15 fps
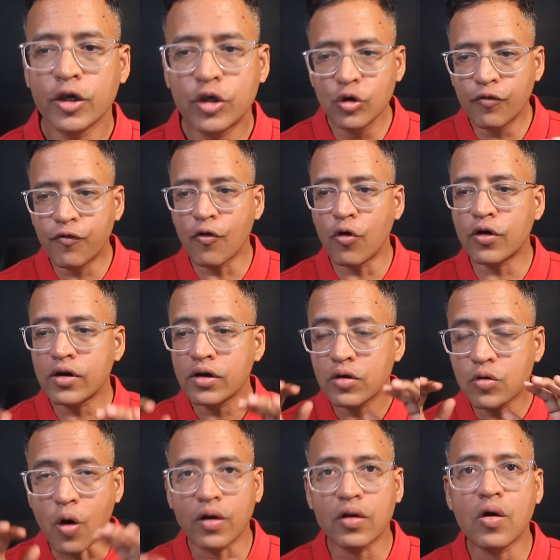
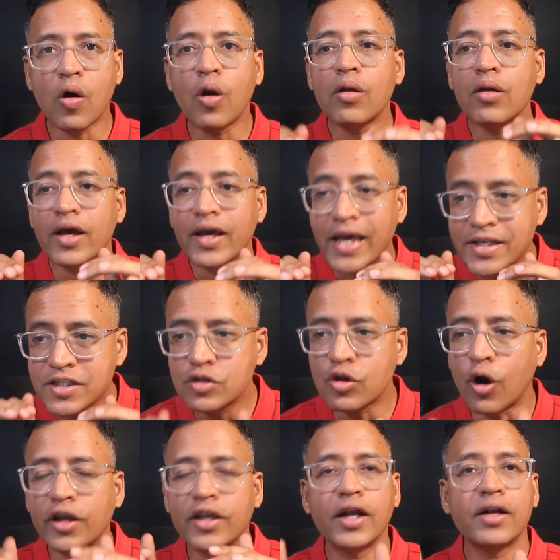Q4 con call is
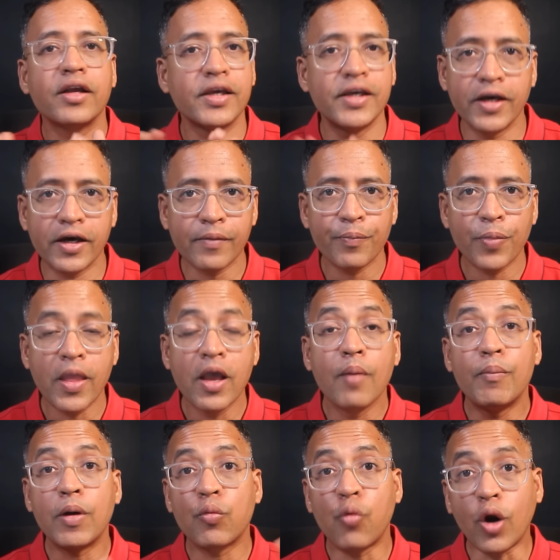not yet here,
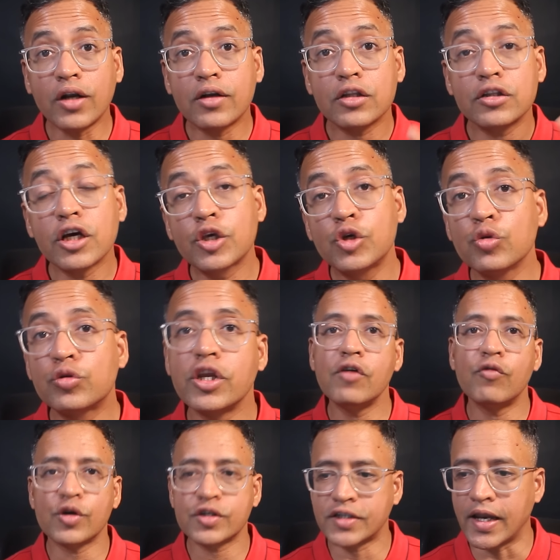but what the
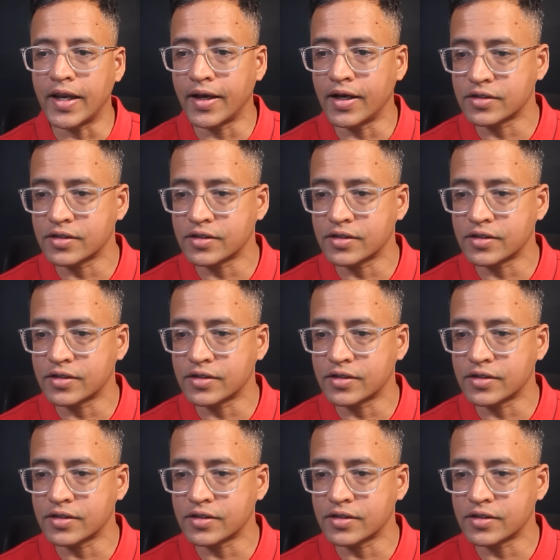Q3 was telling